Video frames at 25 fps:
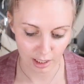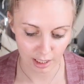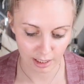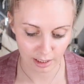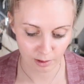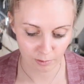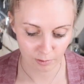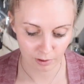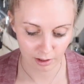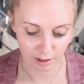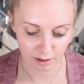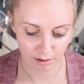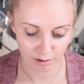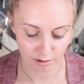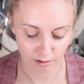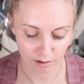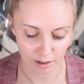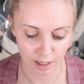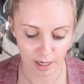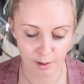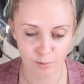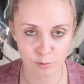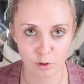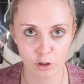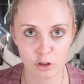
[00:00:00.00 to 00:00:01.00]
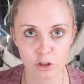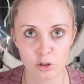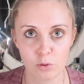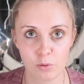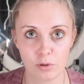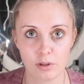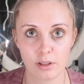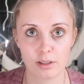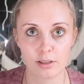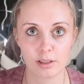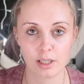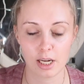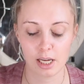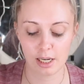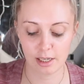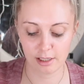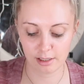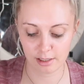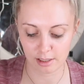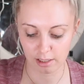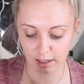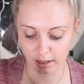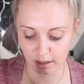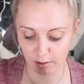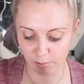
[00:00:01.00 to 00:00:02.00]
Anyway, I'm not sure what this color
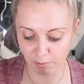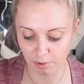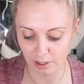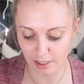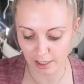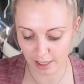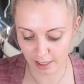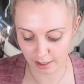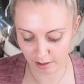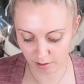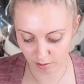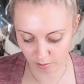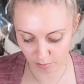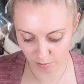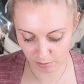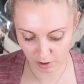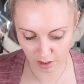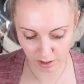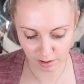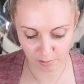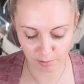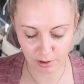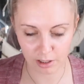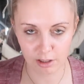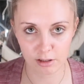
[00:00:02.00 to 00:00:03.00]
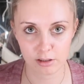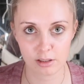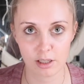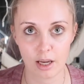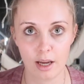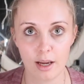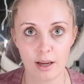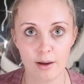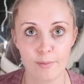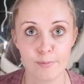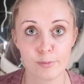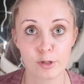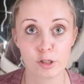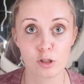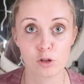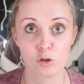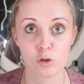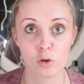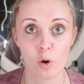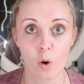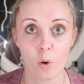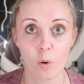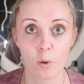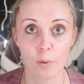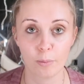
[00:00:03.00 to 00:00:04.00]
is going to be like on me because I am
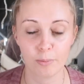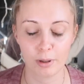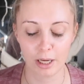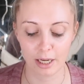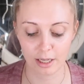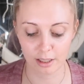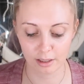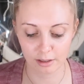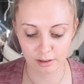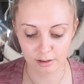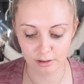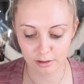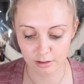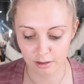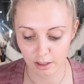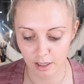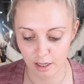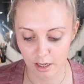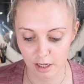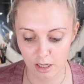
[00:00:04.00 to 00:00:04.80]
so pale.